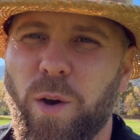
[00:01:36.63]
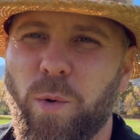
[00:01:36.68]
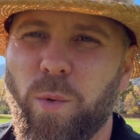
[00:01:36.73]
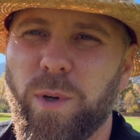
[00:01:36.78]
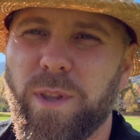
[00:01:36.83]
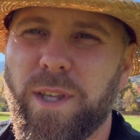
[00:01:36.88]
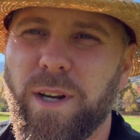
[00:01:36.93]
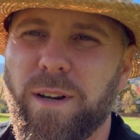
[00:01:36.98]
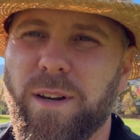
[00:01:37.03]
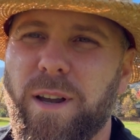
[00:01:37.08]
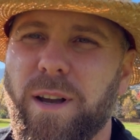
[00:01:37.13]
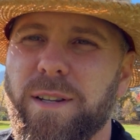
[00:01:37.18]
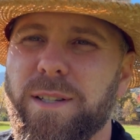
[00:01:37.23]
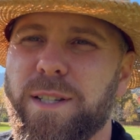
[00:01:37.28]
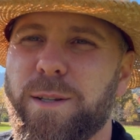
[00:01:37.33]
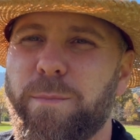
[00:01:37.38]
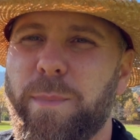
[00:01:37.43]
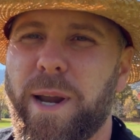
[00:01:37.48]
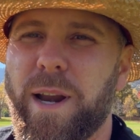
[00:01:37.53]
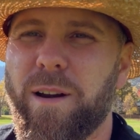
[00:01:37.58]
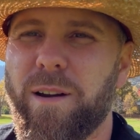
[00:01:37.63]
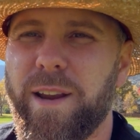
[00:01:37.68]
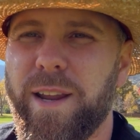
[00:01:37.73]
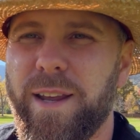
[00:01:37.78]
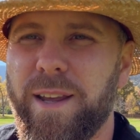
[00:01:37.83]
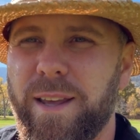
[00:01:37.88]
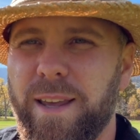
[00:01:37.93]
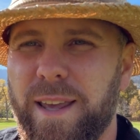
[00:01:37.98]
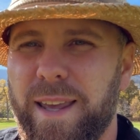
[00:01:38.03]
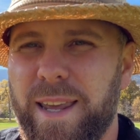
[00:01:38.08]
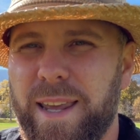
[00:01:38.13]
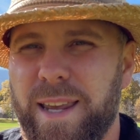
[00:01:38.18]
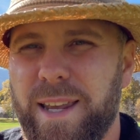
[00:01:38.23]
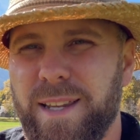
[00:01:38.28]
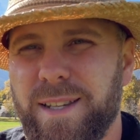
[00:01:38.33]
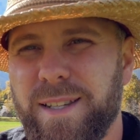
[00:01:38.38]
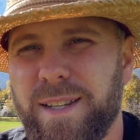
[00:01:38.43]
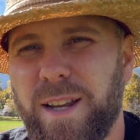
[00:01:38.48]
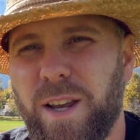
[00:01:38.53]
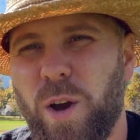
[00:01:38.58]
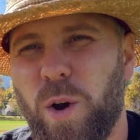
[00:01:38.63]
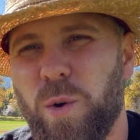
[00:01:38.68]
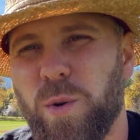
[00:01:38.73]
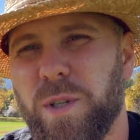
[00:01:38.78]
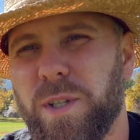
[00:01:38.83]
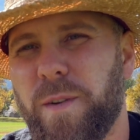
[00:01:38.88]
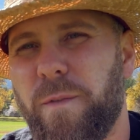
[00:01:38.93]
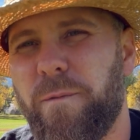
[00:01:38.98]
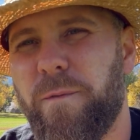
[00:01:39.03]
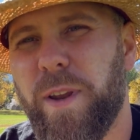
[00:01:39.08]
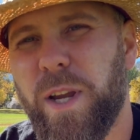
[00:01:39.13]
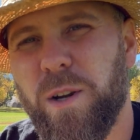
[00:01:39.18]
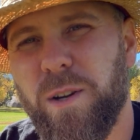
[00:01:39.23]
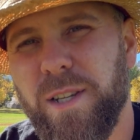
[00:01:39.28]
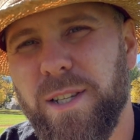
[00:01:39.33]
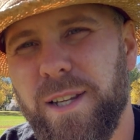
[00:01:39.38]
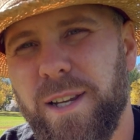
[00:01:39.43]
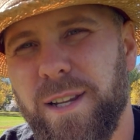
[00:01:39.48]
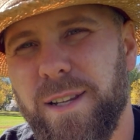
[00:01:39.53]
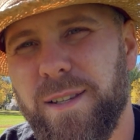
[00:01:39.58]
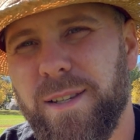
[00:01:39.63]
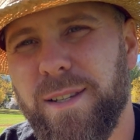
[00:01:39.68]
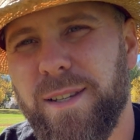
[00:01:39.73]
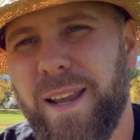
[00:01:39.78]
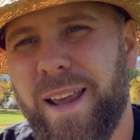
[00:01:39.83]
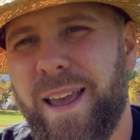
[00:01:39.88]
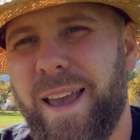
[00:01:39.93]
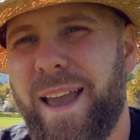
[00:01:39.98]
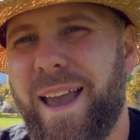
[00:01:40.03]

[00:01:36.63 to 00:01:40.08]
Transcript: with their customary East Coast fierceness